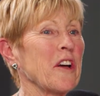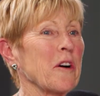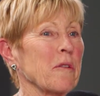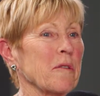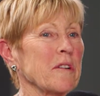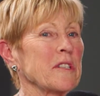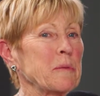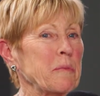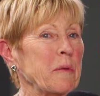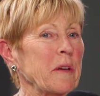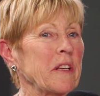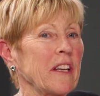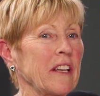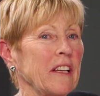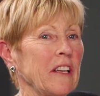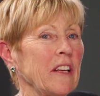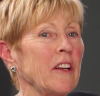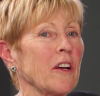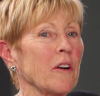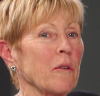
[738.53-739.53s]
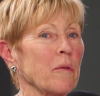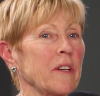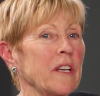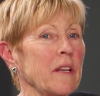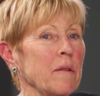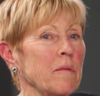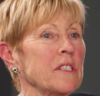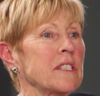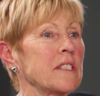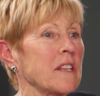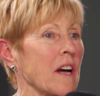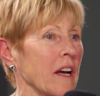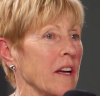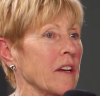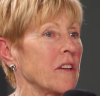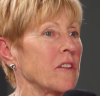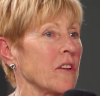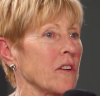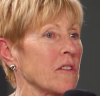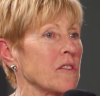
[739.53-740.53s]
No, it's been you know when he was
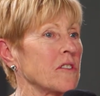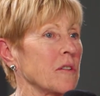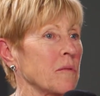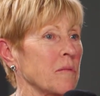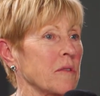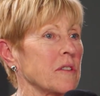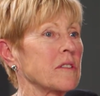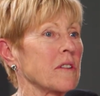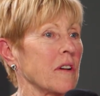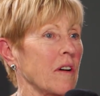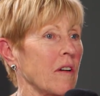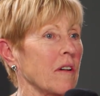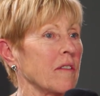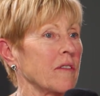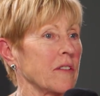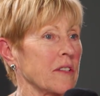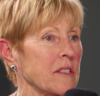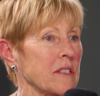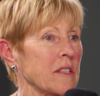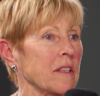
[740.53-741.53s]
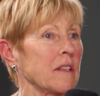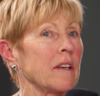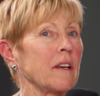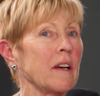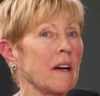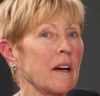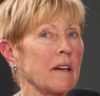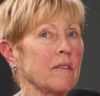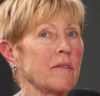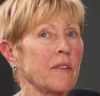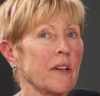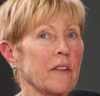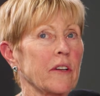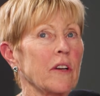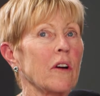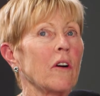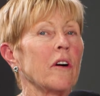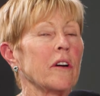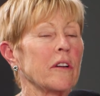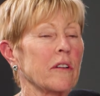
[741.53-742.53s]
diagnosed, it was obviously uh,
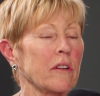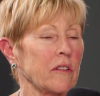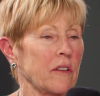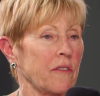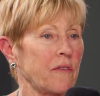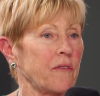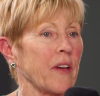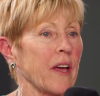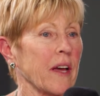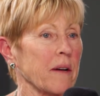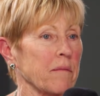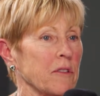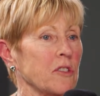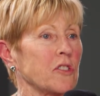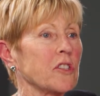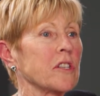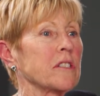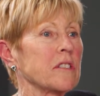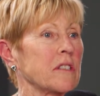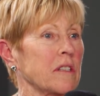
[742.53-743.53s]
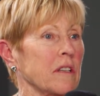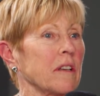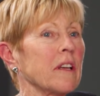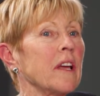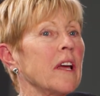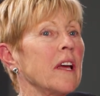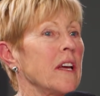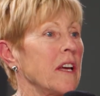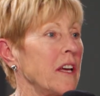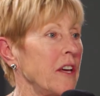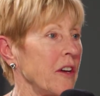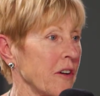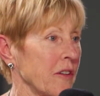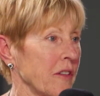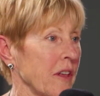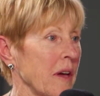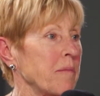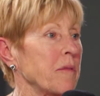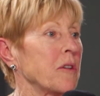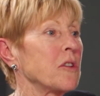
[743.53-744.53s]
very hard on the family just to hear
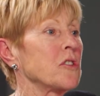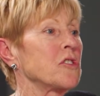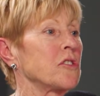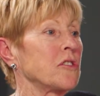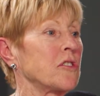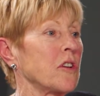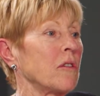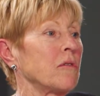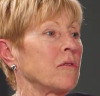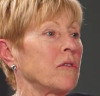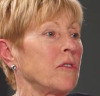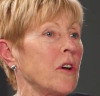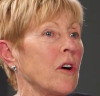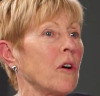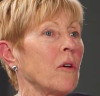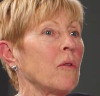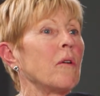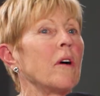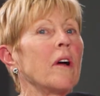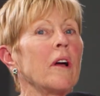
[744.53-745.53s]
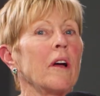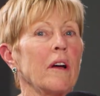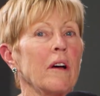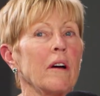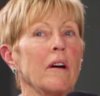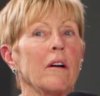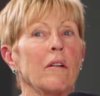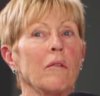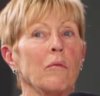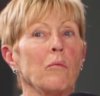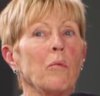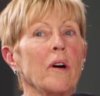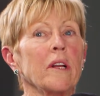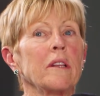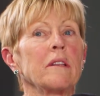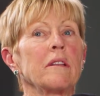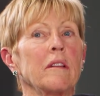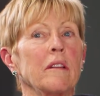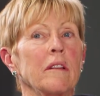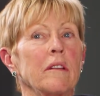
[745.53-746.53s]
that because you don't know
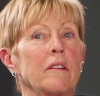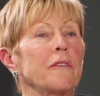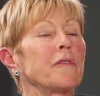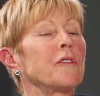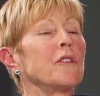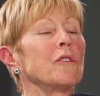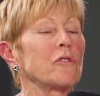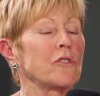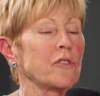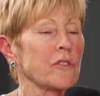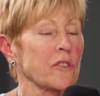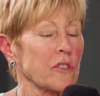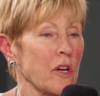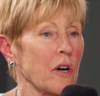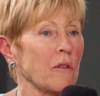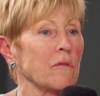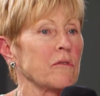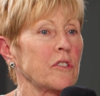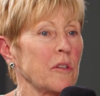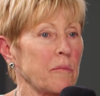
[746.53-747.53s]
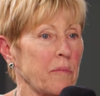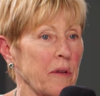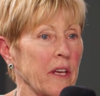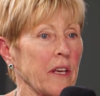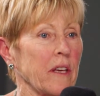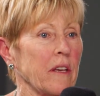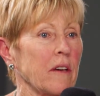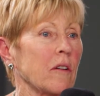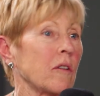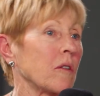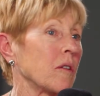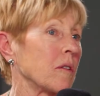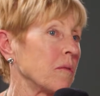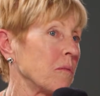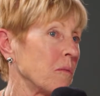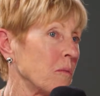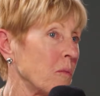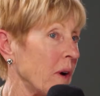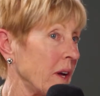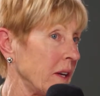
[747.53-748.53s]
what the future is going to be or
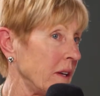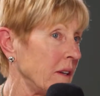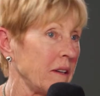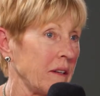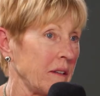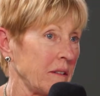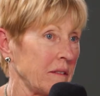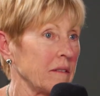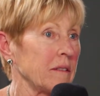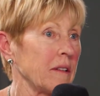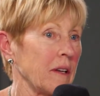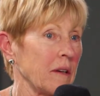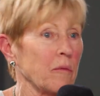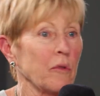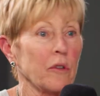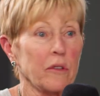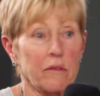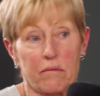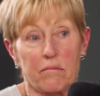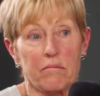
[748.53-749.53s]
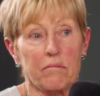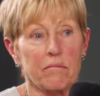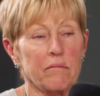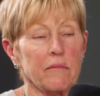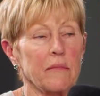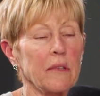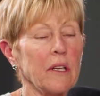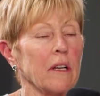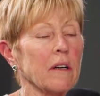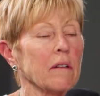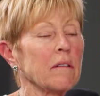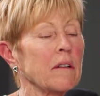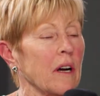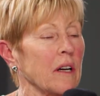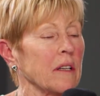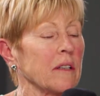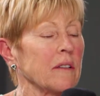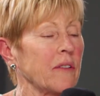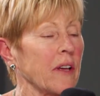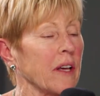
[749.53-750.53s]
when it would you know
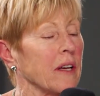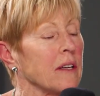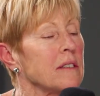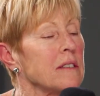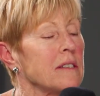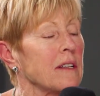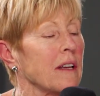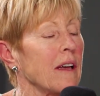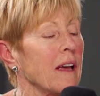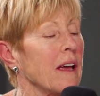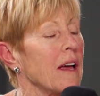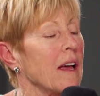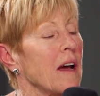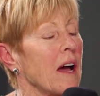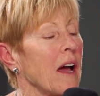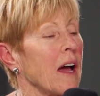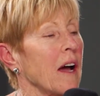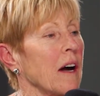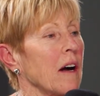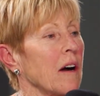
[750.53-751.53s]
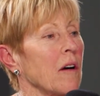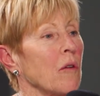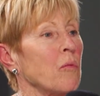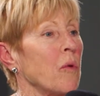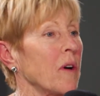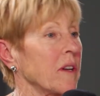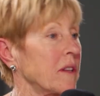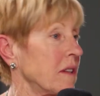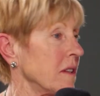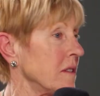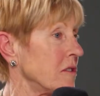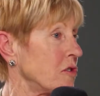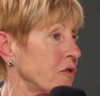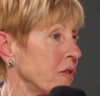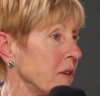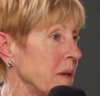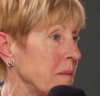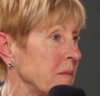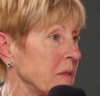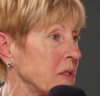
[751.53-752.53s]
kind of end uh, what the
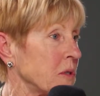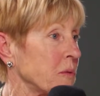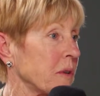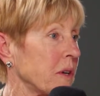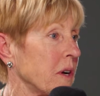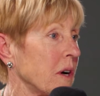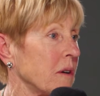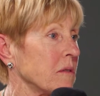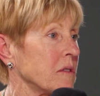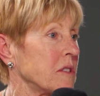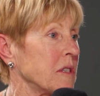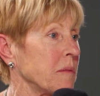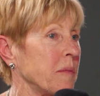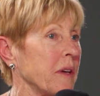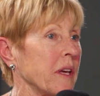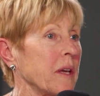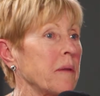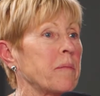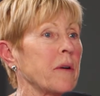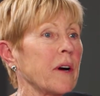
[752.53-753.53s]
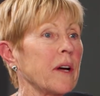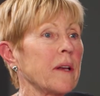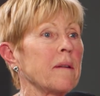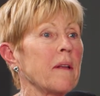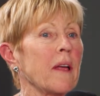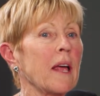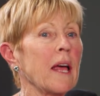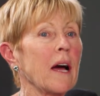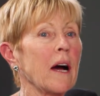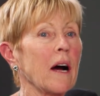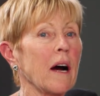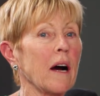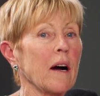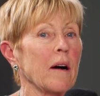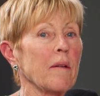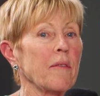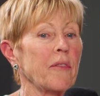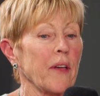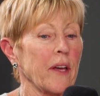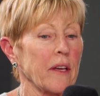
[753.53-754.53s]
treatments were going to be. But
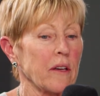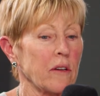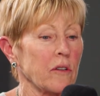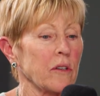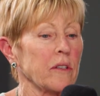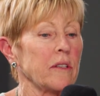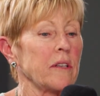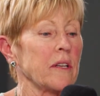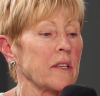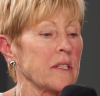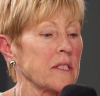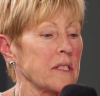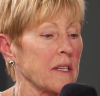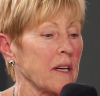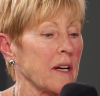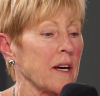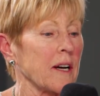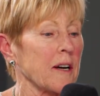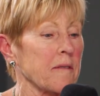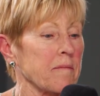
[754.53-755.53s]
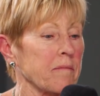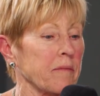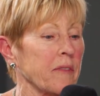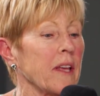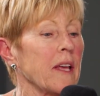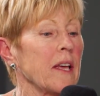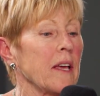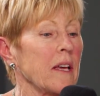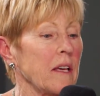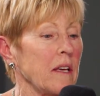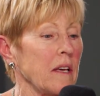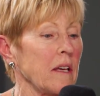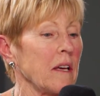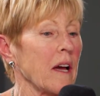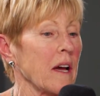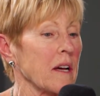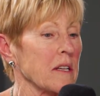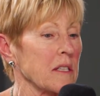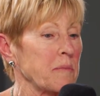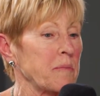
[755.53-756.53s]
uh, thank goodness um, he
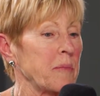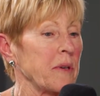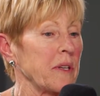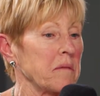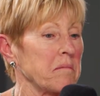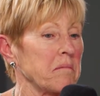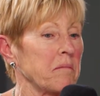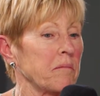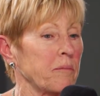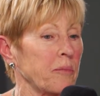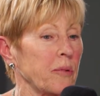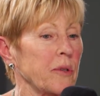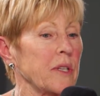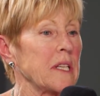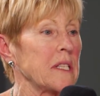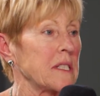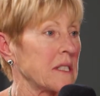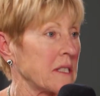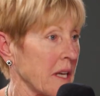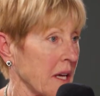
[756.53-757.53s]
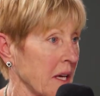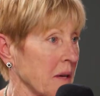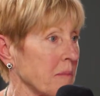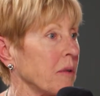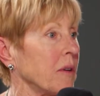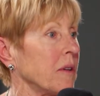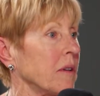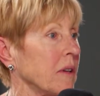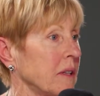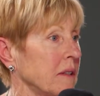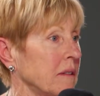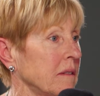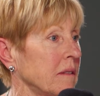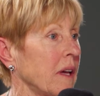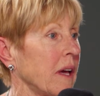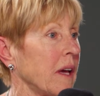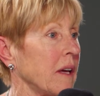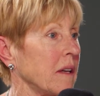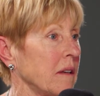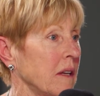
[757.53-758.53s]
has been pretty stable and,
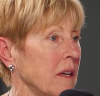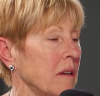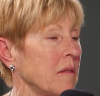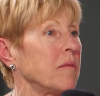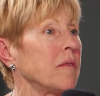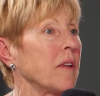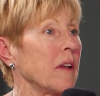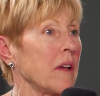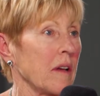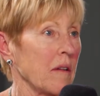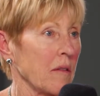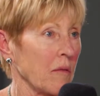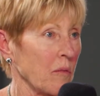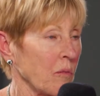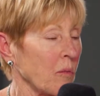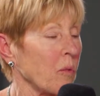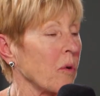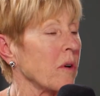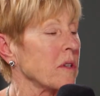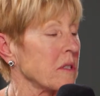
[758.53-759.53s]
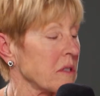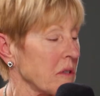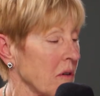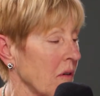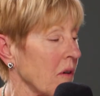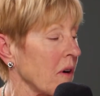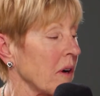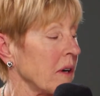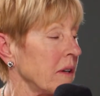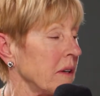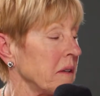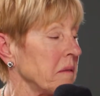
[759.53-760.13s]
and he Good. works hard.